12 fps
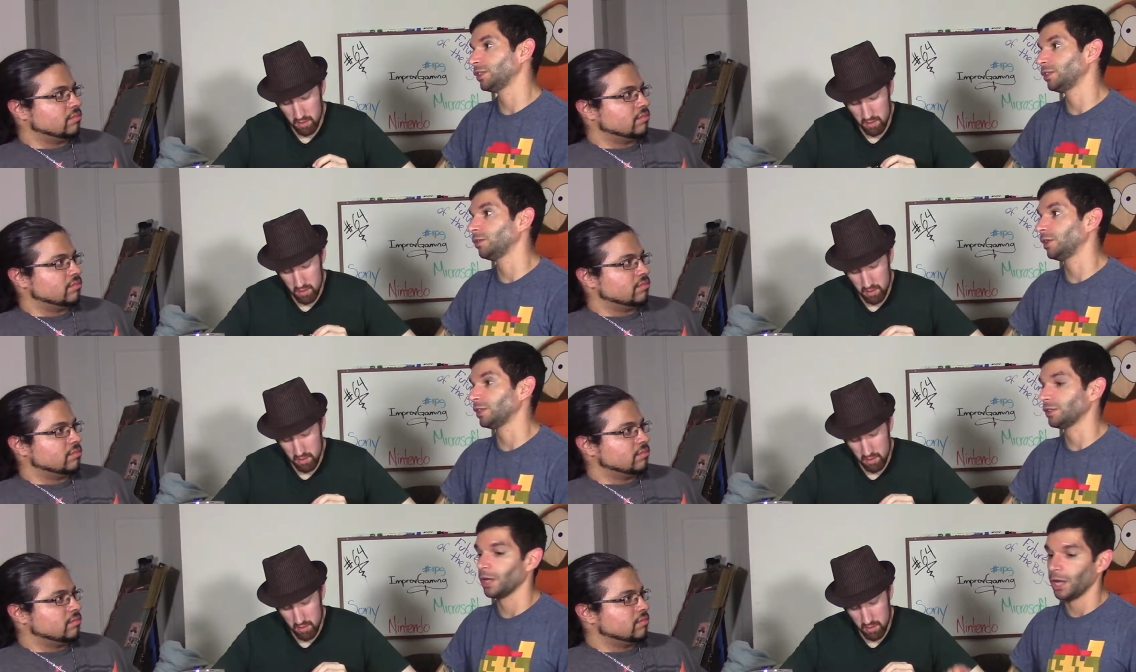Speaker 1: do
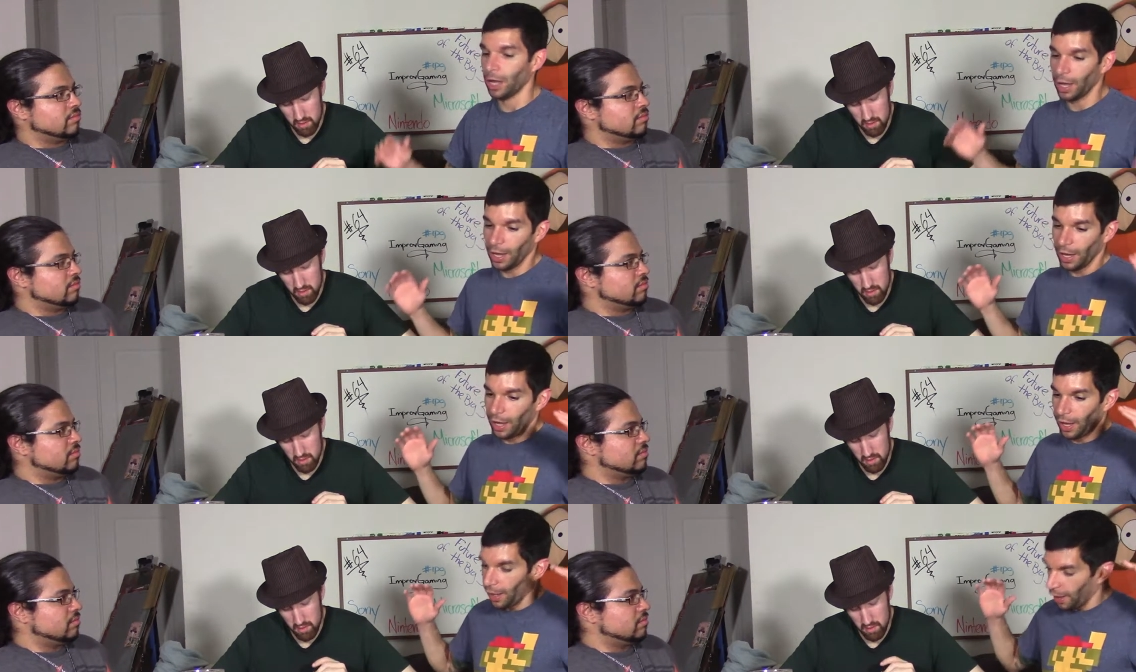this.
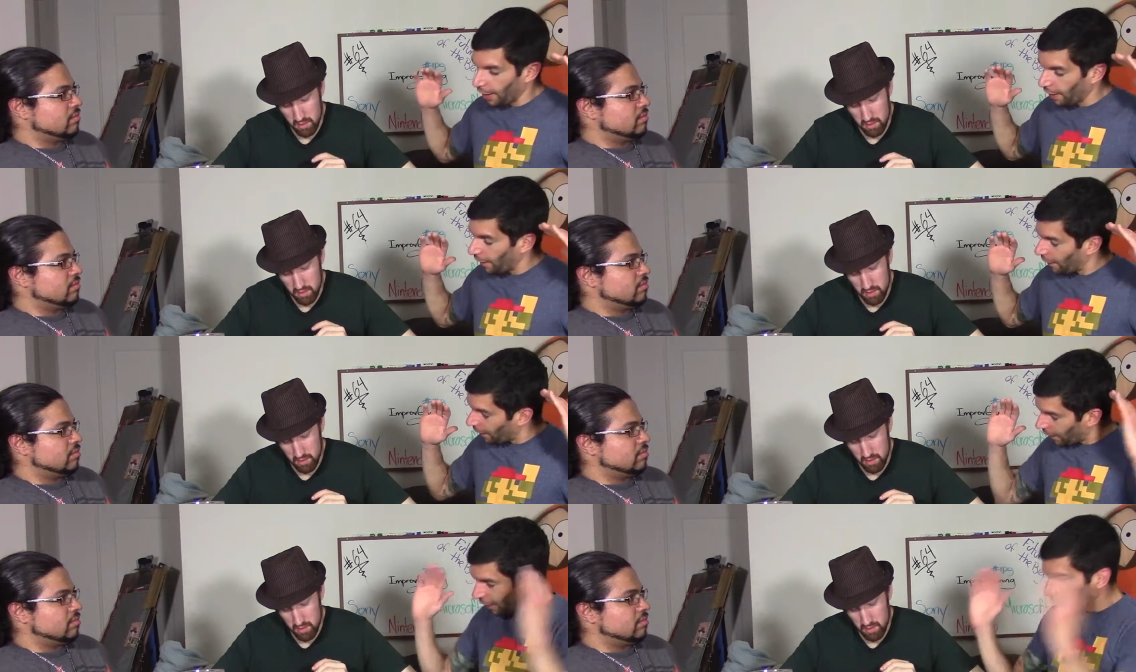
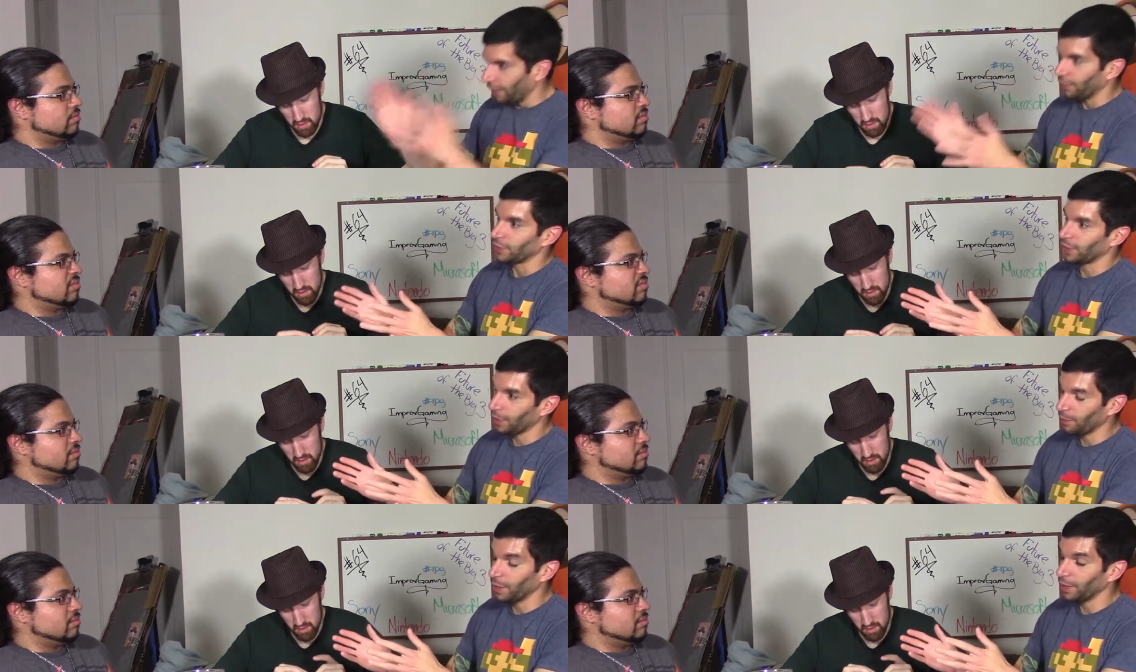If it's going to
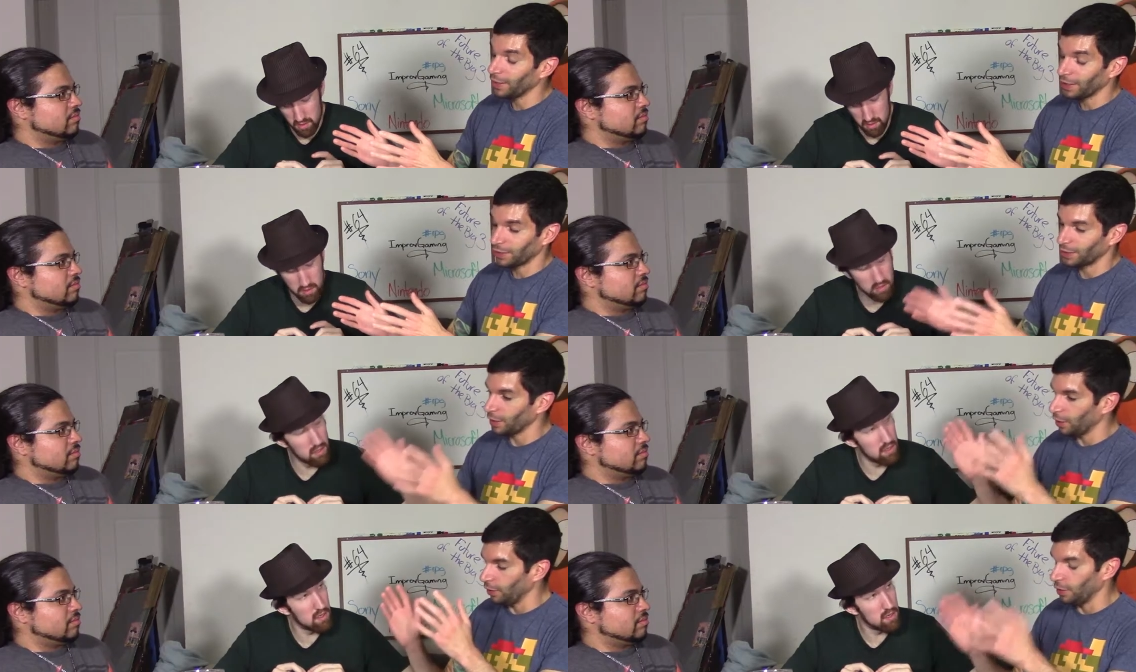be this
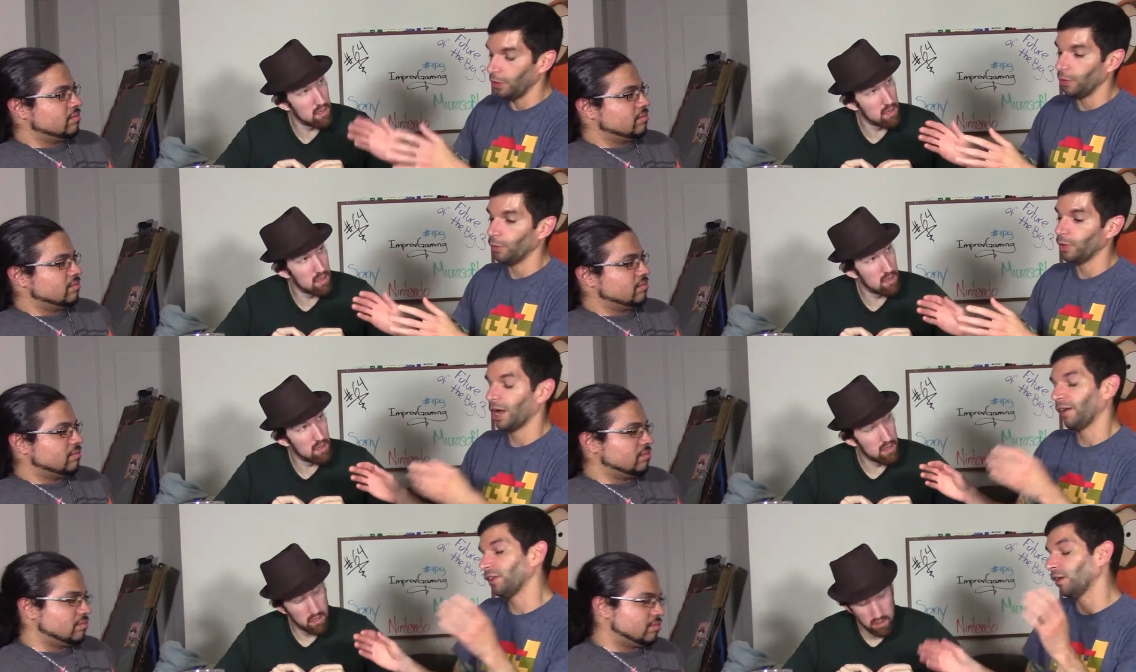new, you
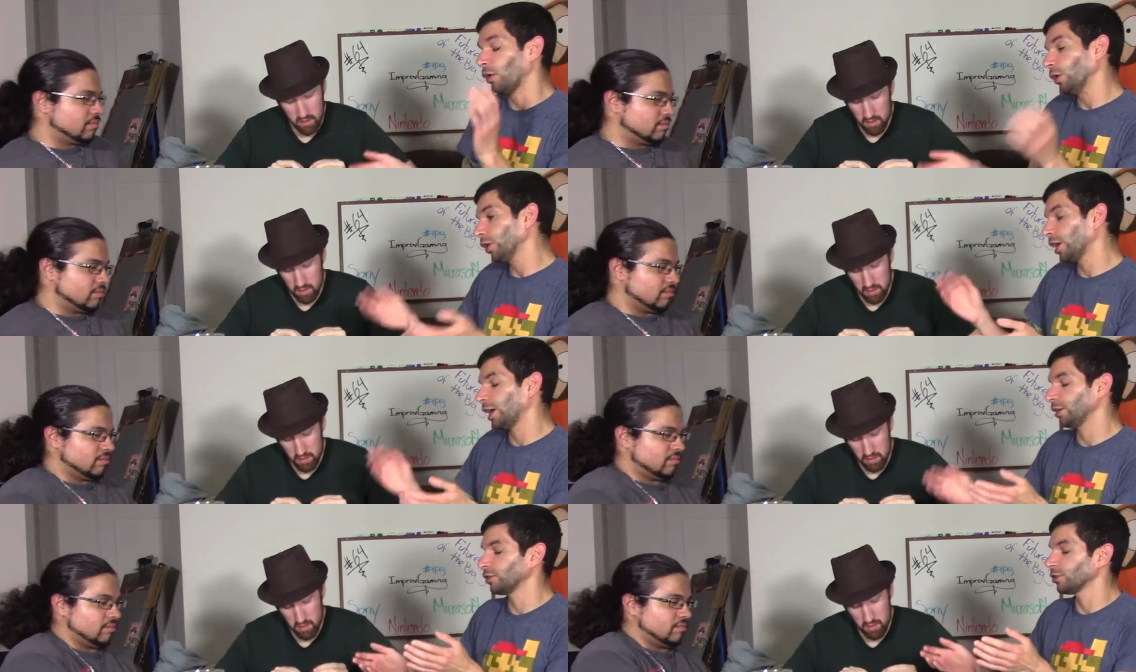have to have all your
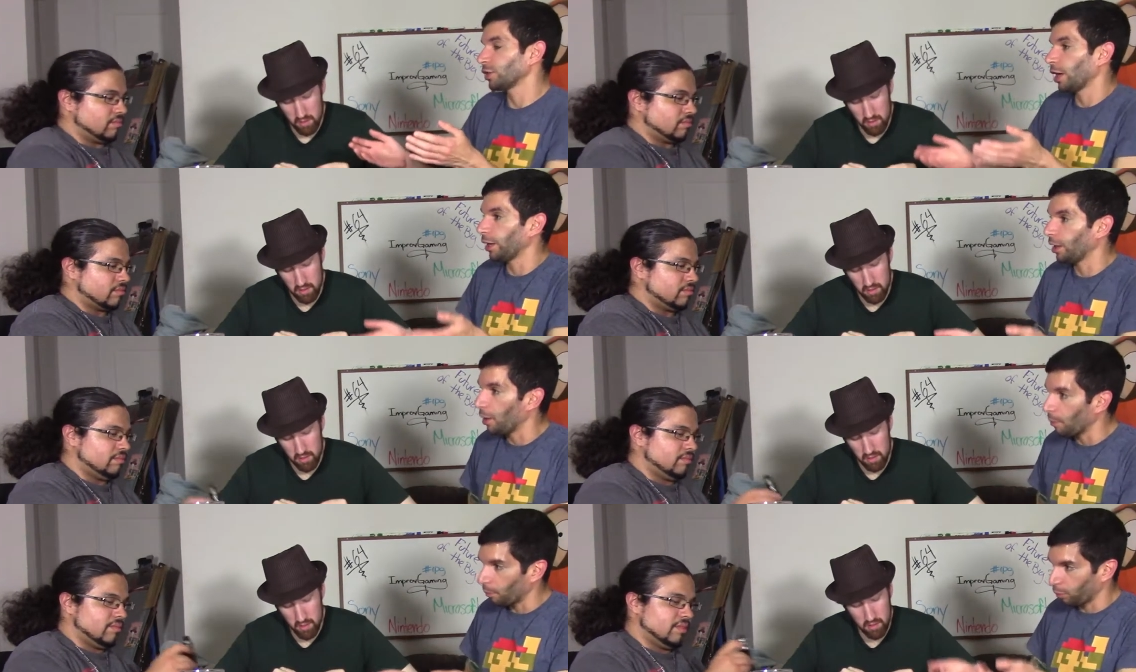consoles on,
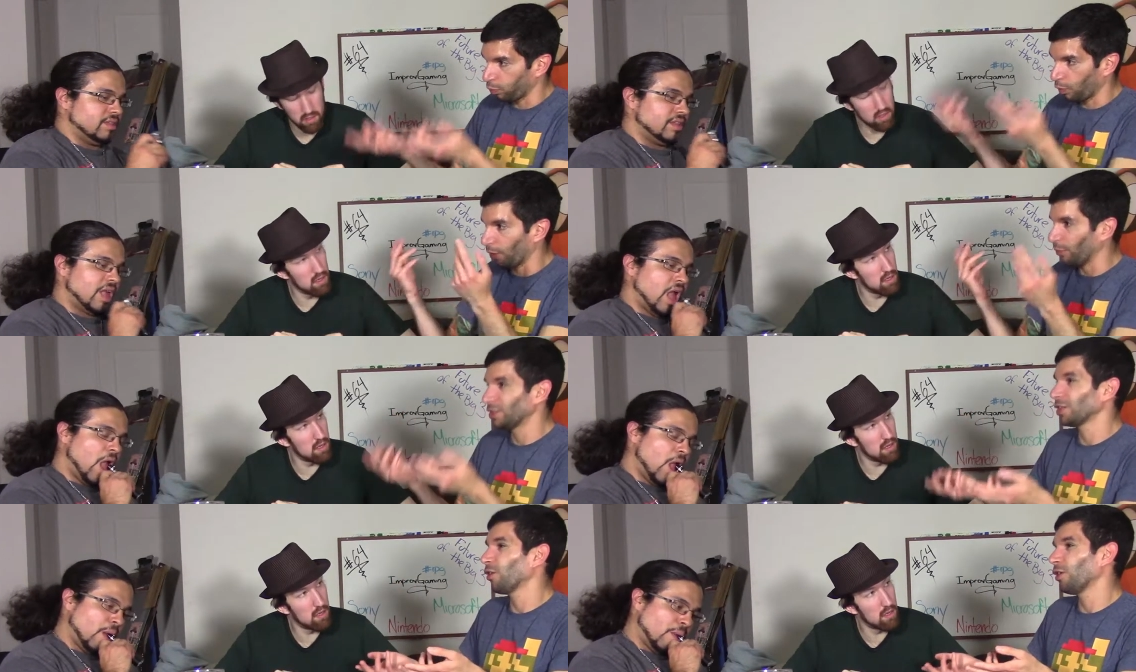pro- what's
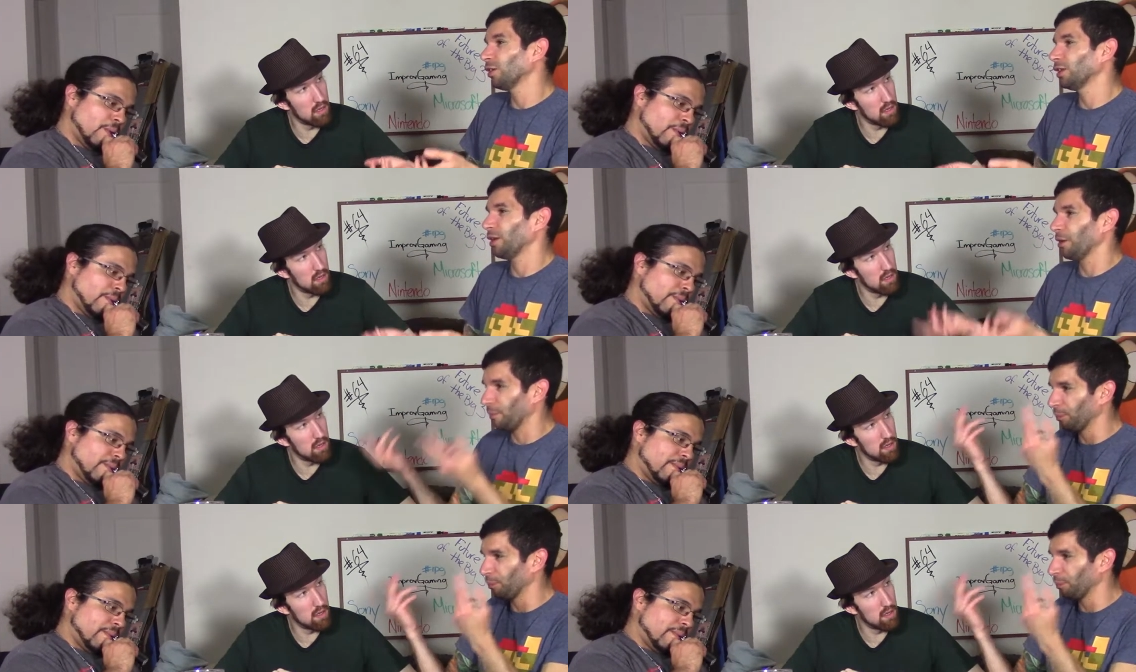it called? The